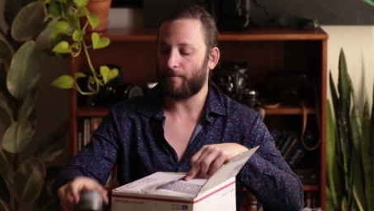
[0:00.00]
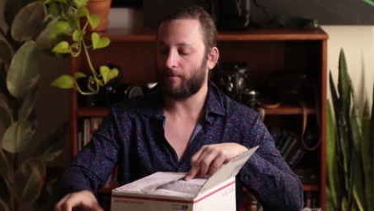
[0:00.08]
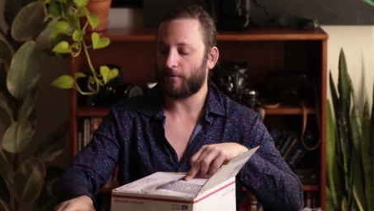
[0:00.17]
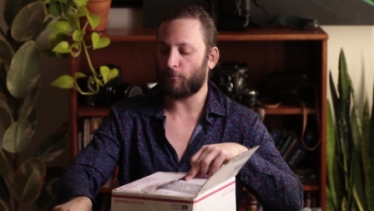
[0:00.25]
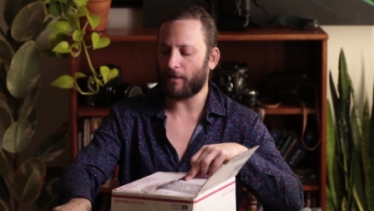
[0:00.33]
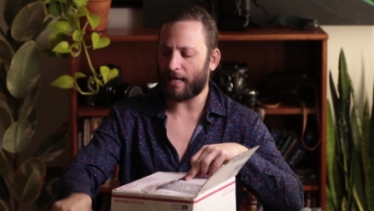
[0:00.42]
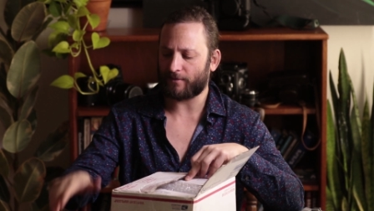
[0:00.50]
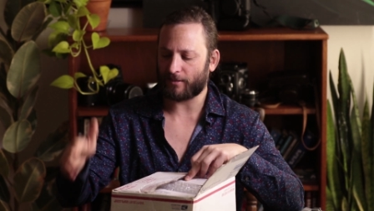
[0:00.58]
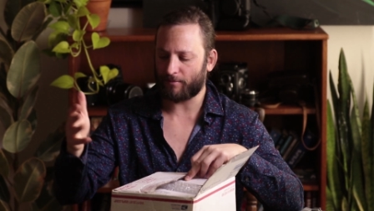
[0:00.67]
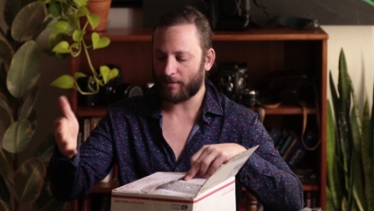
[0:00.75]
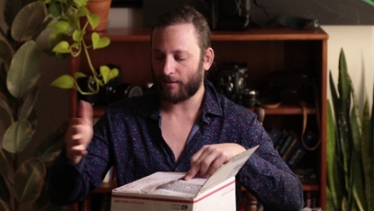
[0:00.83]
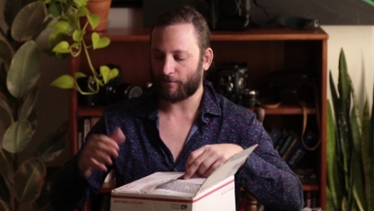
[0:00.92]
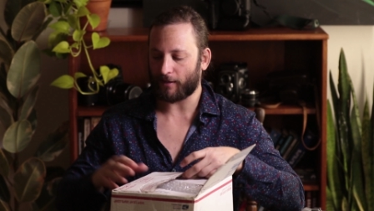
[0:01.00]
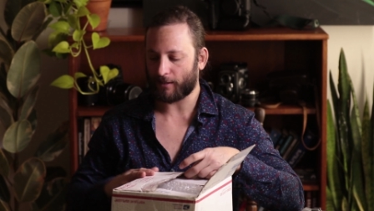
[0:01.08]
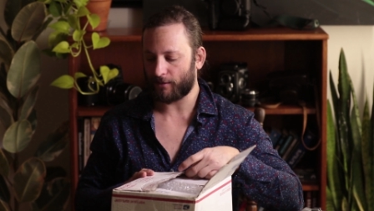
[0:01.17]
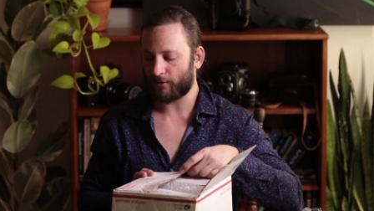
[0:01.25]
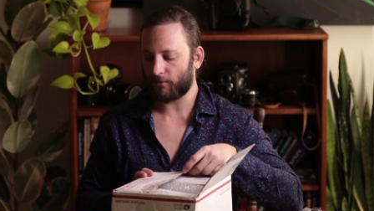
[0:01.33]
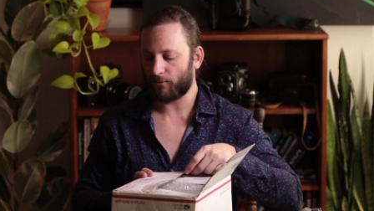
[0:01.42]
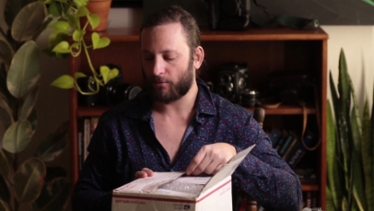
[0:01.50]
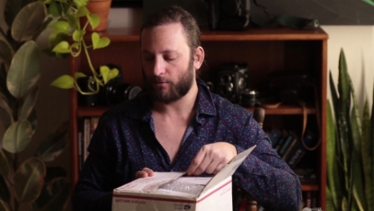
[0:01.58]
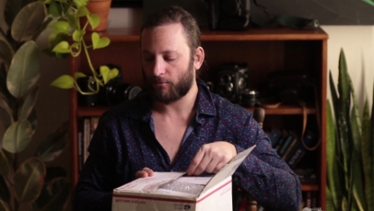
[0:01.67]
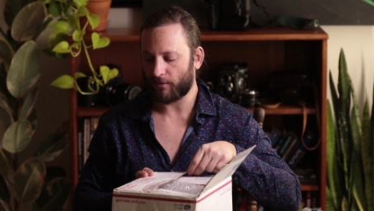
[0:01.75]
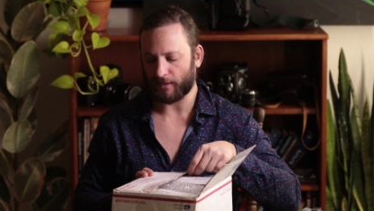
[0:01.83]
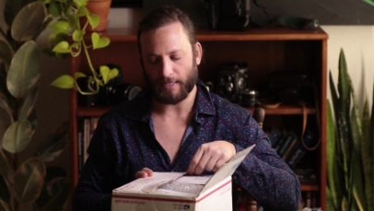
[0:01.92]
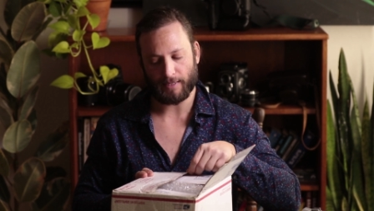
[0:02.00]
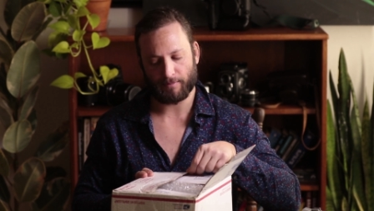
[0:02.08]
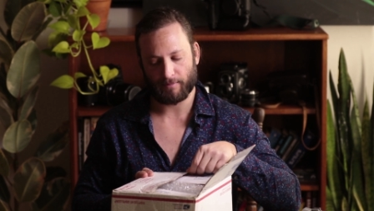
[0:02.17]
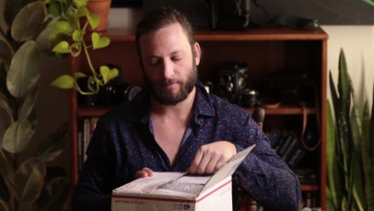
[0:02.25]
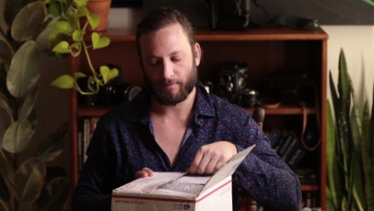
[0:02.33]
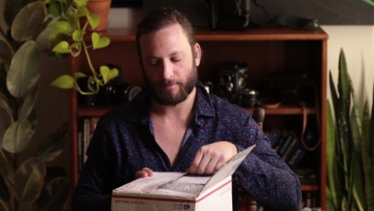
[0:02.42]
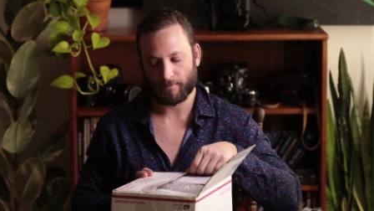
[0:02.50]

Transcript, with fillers: someone asked me if I could do, was it him?